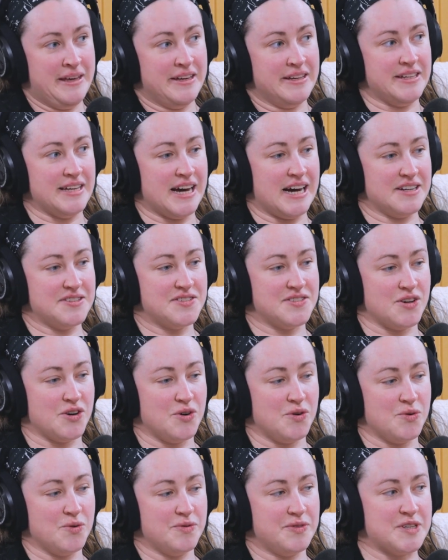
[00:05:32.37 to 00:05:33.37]
Yeah,
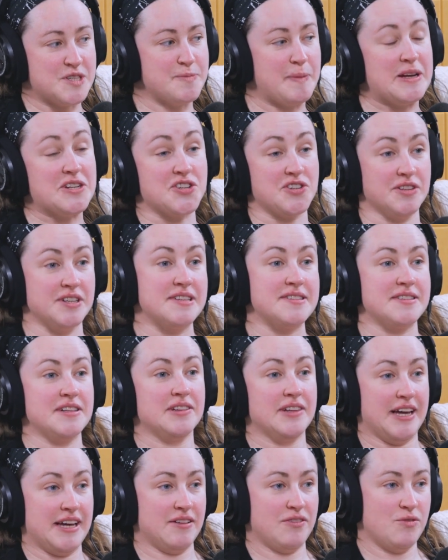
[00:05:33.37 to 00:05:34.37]
so the spatial is the
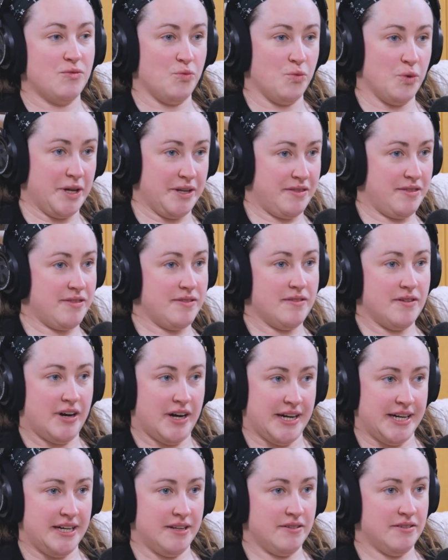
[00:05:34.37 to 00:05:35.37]
length, width,
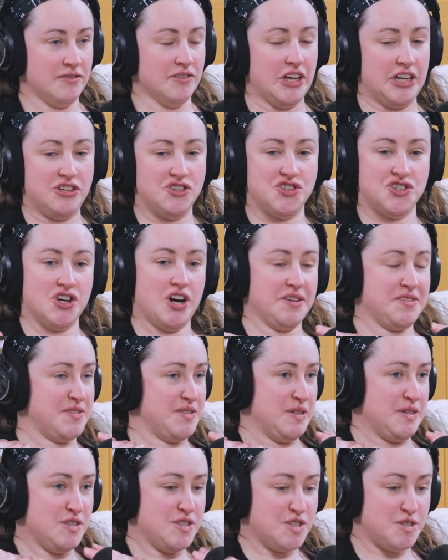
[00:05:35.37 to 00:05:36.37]
height, like just
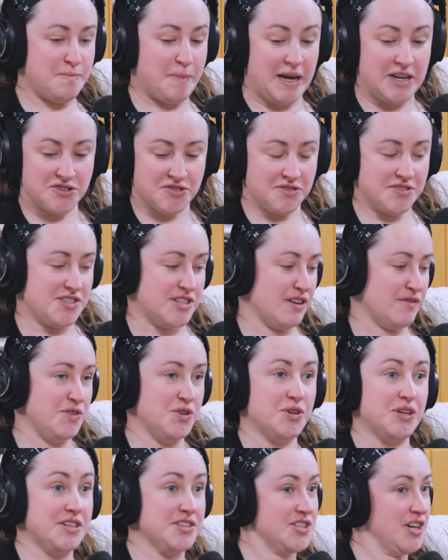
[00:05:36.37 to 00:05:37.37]
spatial stuff you
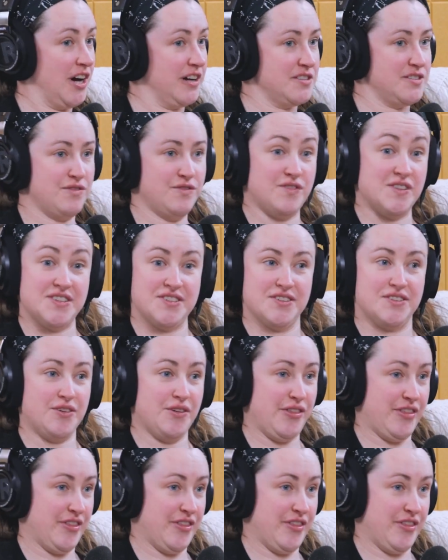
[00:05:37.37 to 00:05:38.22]
can touch, physical